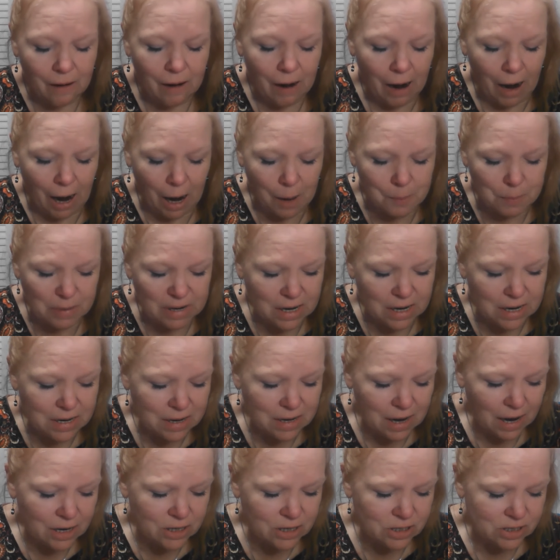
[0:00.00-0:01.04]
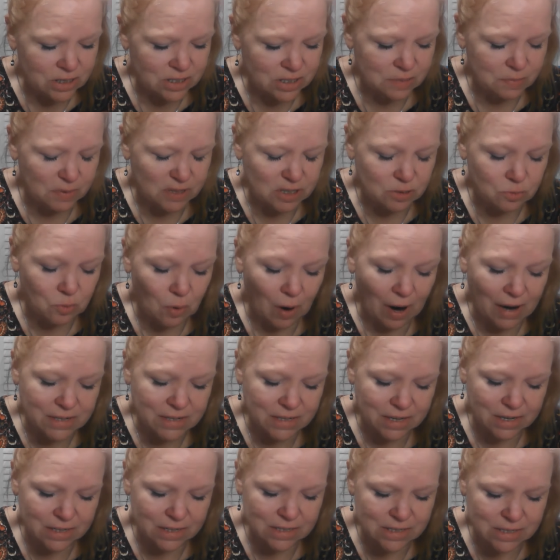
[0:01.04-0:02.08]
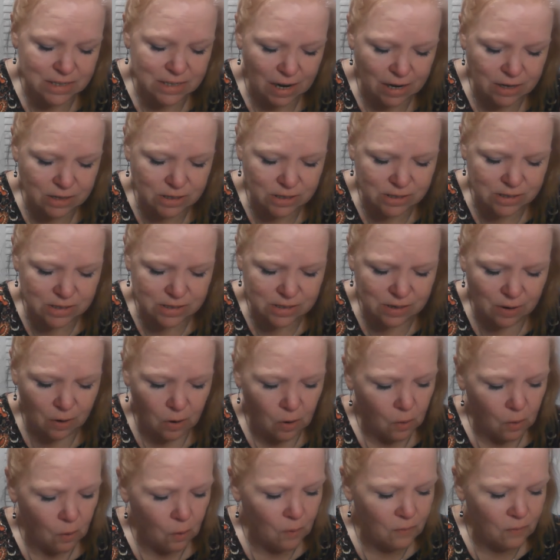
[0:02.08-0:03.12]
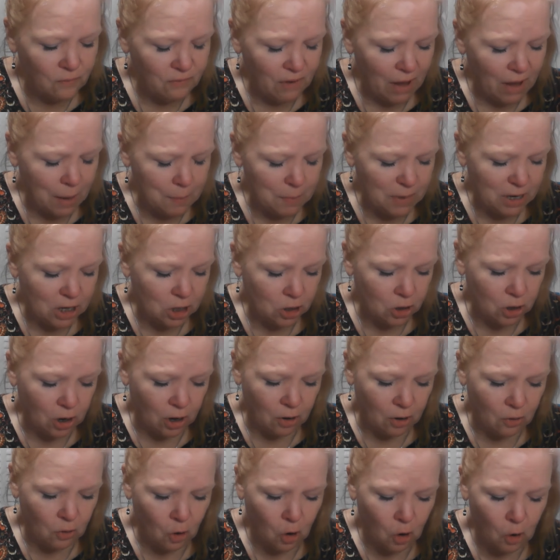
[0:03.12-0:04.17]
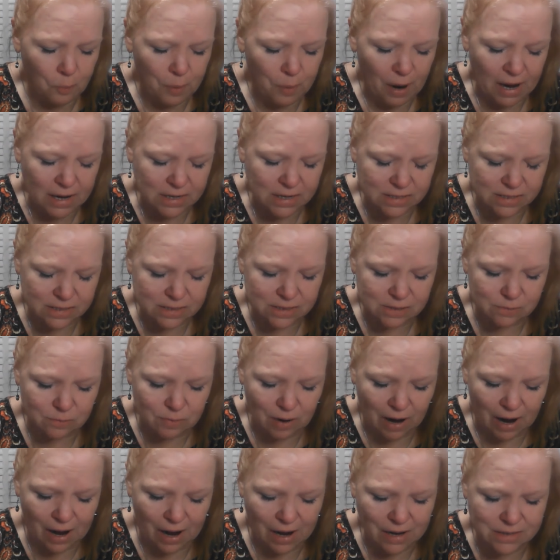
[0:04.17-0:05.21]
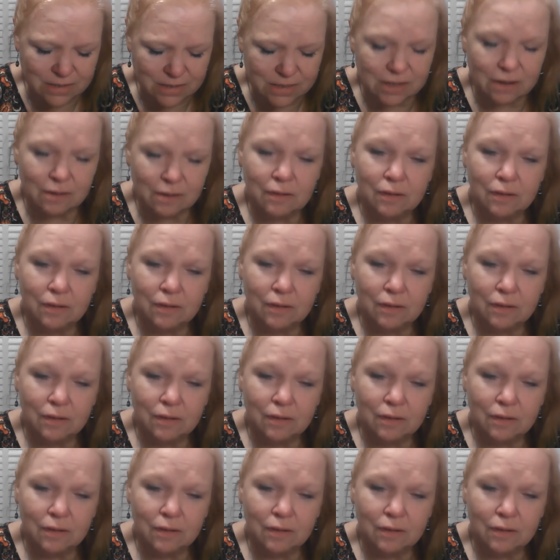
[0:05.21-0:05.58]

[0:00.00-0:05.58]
How many nations must rise against nations, or famine occur, or pestilence arise?